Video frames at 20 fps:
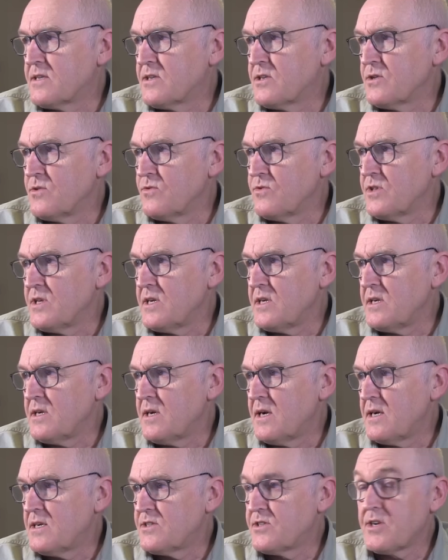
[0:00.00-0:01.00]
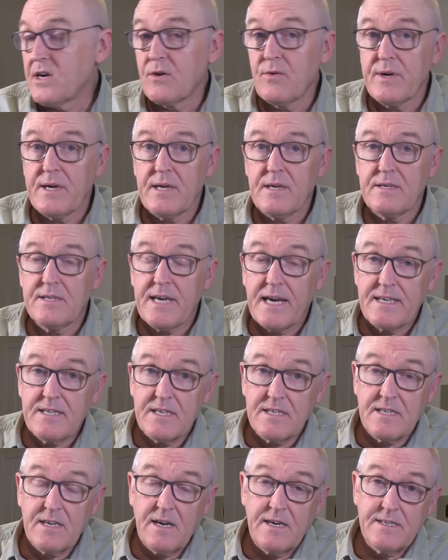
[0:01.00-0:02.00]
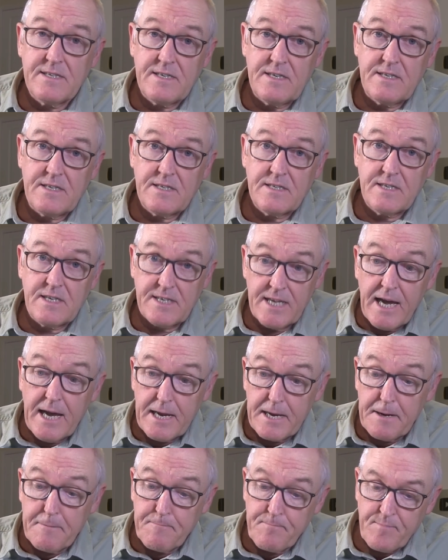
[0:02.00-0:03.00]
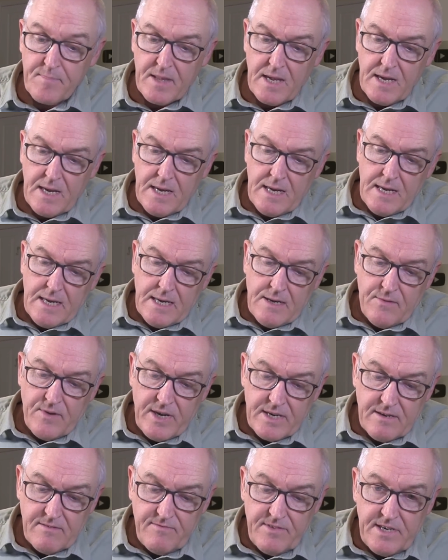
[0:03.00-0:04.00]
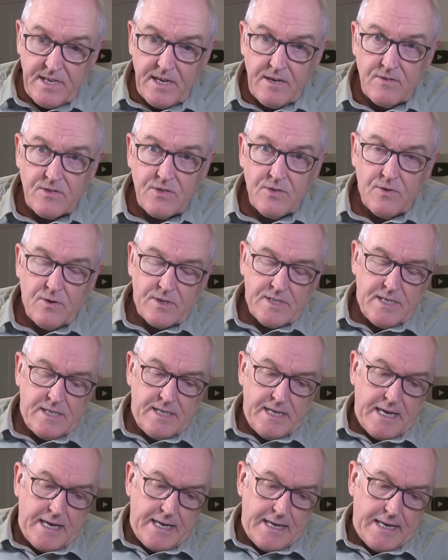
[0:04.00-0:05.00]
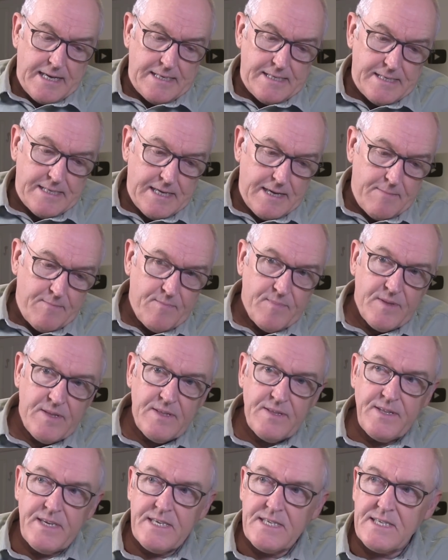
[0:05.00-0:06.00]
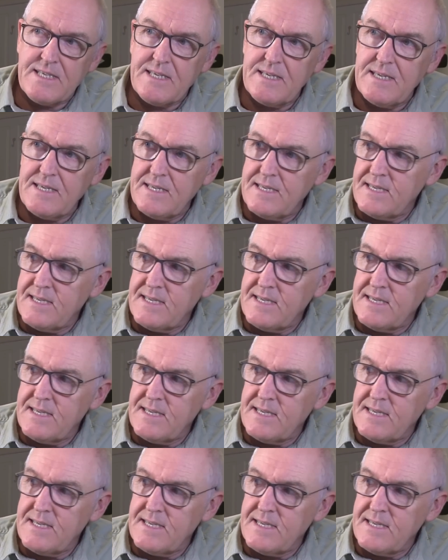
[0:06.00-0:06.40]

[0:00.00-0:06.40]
to the ZOE data scientists today. We had a video talk today, and this